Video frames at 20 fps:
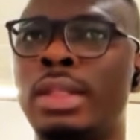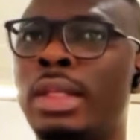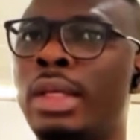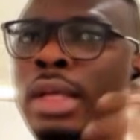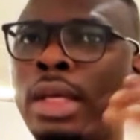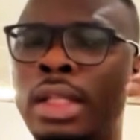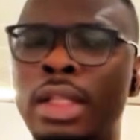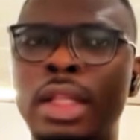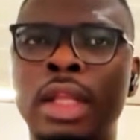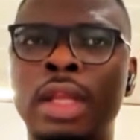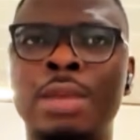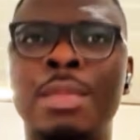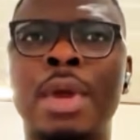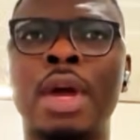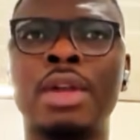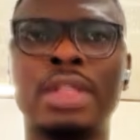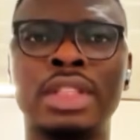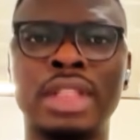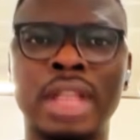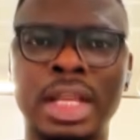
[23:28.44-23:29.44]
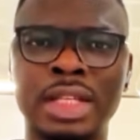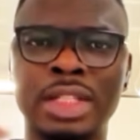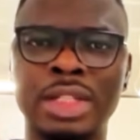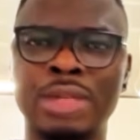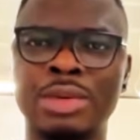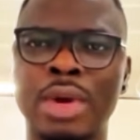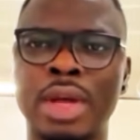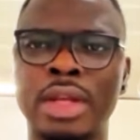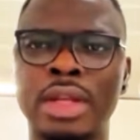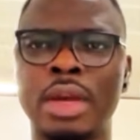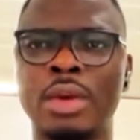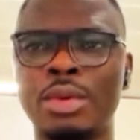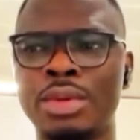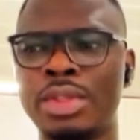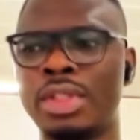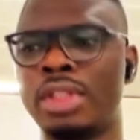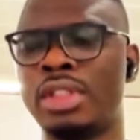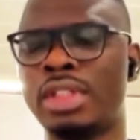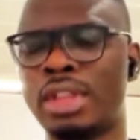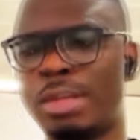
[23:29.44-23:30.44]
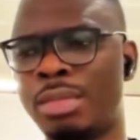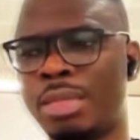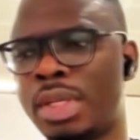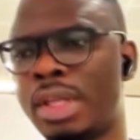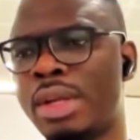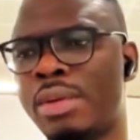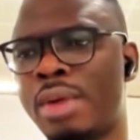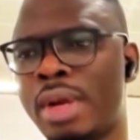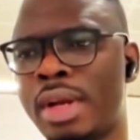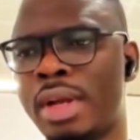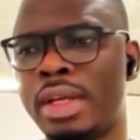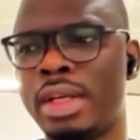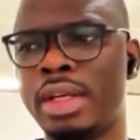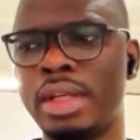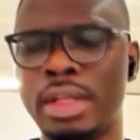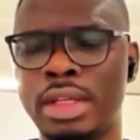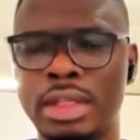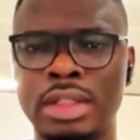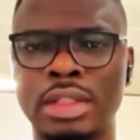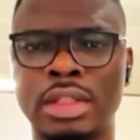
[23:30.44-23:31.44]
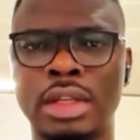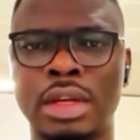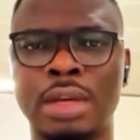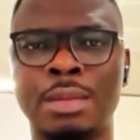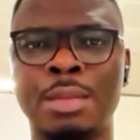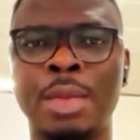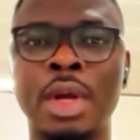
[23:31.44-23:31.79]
thinking about the Nigerian ecosystem generally, is